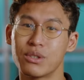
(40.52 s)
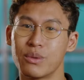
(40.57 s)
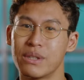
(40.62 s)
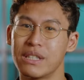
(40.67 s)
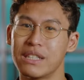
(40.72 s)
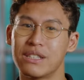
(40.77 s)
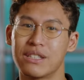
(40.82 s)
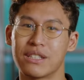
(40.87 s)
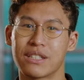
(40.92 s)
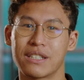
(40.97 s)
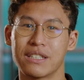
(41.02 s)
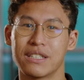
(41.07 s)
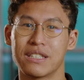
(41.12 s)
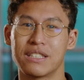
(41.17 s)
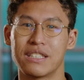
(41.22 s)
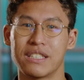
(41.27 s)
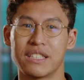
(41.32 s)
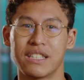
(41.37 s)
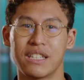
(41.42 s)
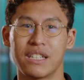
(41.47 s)
we need to
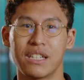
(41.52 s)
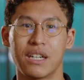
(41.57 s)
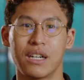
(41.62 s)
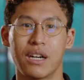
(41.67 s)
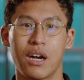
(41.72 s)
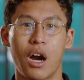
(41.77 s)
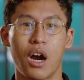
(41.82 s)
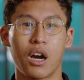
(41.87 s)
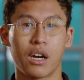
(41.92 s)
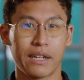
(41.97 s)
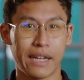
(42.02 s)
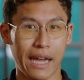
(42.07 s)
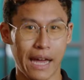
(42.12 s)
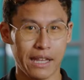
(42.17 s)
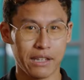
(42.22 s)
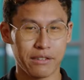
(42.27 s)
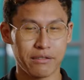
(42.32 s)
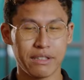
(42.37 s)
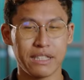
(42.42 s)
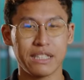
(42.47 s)
consider are
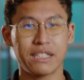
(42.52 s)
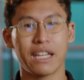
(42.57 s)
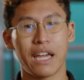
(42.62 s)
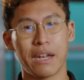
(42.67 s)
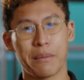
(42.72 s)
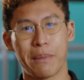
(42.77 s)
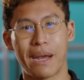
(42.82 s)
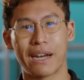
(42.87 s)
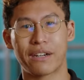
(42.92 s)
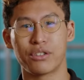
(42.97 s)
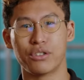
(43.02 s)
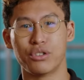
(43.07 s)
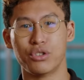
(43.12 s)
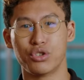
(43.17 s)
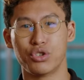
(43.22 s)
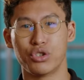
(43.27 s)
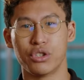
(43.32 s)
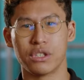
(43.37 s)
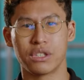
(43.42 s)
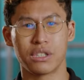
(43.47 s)
calories and
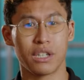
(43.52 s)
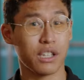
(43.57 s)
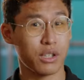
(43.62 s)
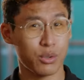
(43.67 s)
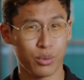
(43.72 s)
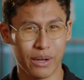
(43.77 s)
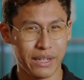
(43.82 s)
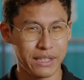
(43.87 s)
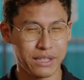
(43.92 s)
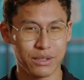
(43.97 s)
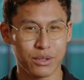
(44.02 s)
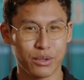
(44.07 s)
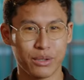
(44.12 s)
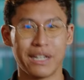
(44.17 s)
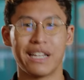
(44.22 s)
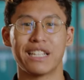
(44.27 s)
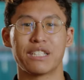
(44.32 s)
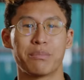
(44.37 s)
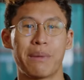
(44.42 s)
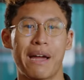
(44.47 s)
macronutrients, otherwise
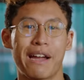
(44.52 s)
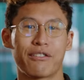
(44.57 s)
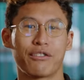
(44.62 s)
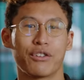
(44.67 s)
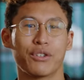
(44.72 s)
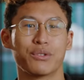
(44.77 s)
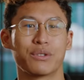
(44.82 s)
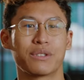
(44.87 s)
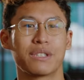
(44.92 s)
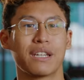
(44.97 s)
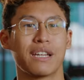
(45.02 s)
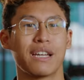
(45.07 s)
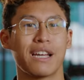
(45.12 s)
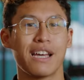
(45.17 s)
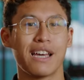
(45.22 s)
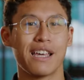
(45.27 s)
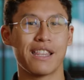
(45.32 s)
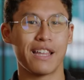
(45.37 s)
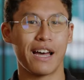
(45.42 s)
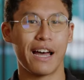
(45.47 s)
known as macros.
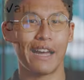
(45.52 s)
The